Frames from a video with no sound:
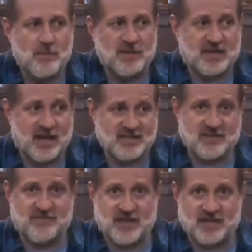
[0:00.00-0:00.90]
because
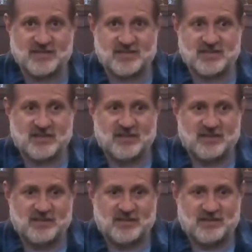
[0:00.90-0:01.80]
of this,
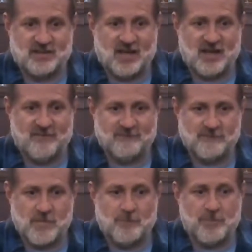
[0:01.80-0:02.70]

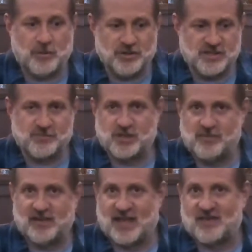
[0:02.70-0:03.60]
Buddhism should
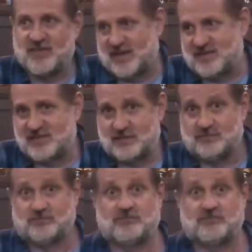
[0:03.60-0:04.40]
be like this.